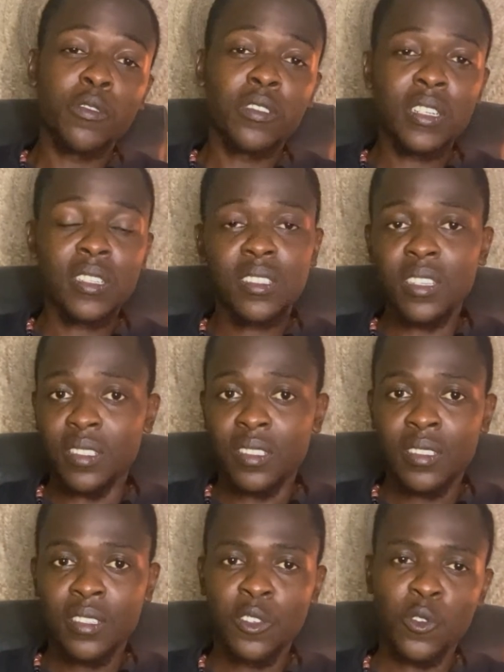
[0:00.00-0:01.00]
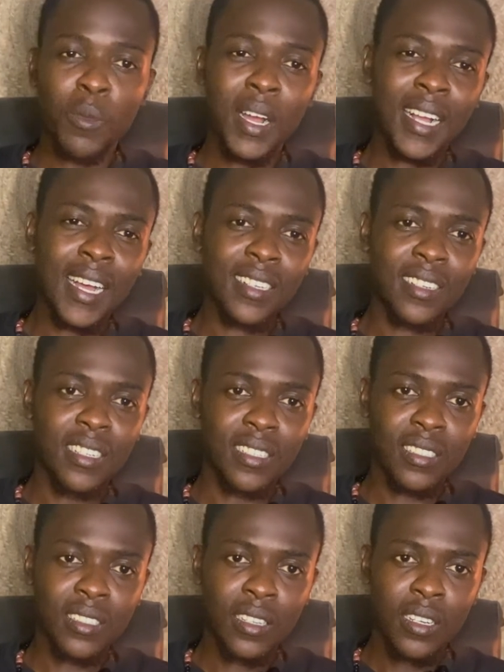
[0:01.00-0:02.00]
of Christians, Roman
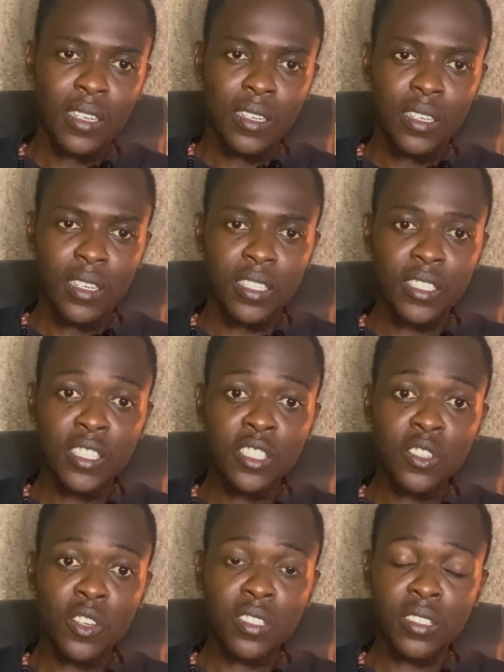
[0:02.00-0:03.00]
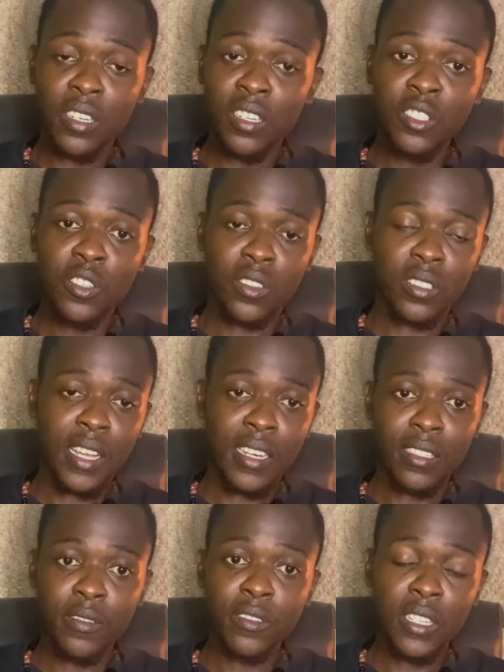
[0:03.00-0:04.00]
Catholics, indigenous religions,
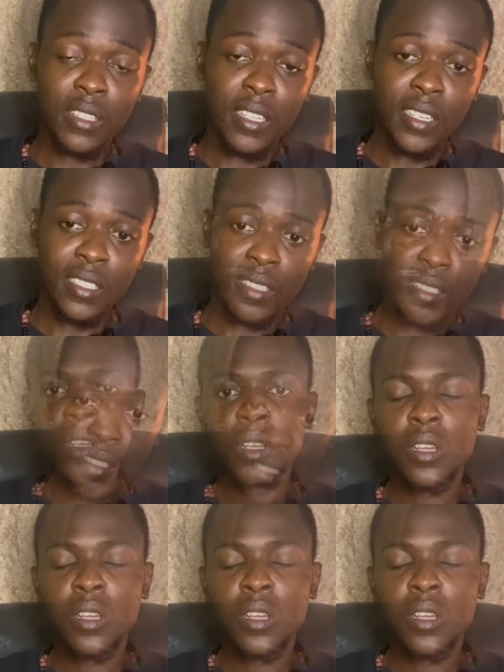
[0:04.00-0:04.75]
and even atheists.